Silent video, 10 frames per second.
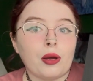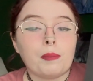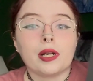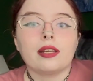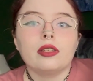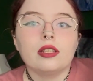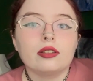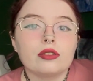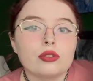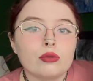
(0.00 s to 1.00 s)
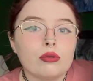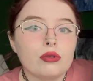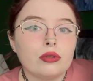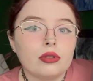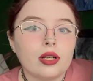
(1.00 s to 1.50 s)
But I think it looks
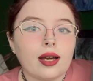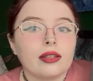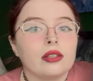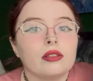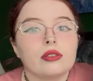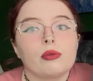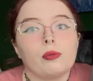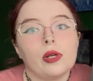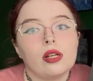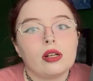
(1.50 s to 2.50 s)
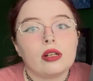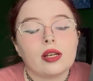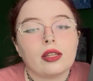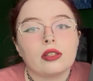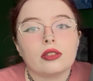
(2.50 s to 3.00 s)
cool. I think it looks weird.
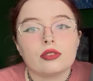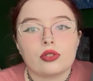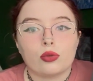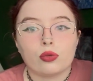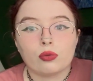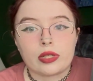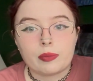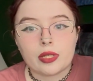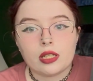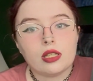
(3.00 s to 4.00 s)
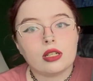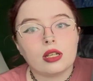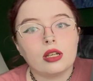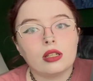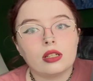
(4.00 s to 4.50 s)
I think it looks creepy.
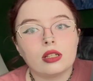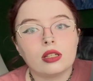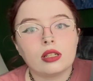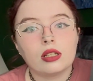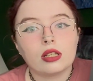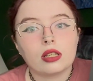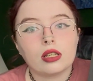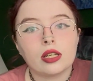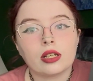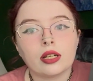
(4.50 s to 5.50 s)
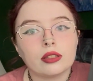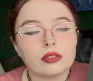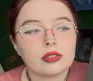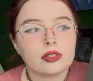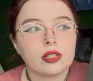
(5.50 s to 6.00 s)
It kind of
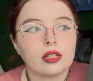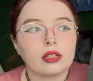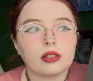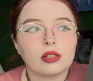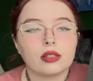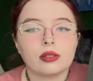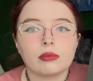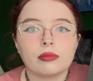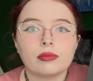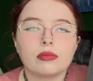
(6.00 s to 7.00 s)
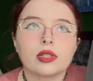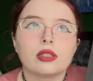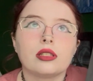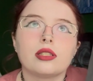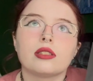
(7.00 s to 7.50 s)
looks like
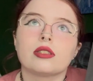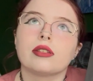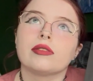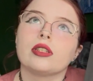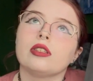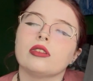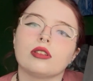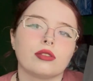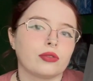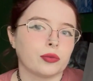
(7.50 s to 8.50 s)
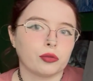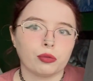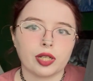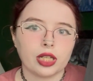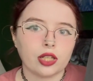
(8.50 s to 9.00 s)
it's giving the girl from The
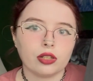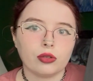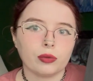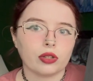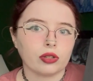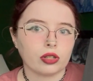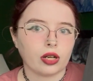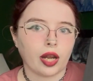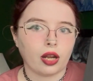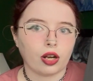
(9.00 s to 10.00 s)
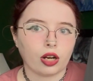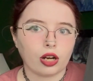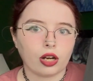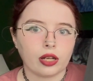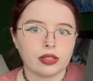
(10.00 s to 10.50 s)
Ring with all her
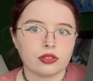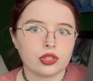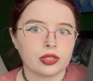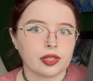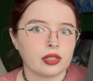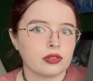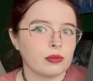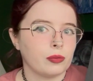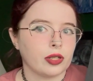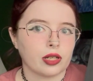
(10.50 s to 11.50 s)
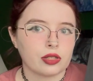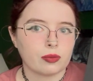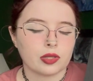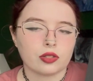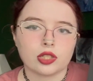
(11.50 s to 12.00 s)
hair, and then she's like in some weird ass
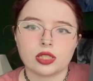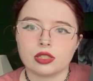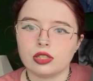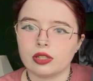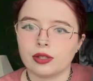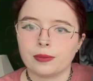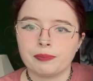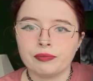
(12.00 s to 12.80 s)
position, you know?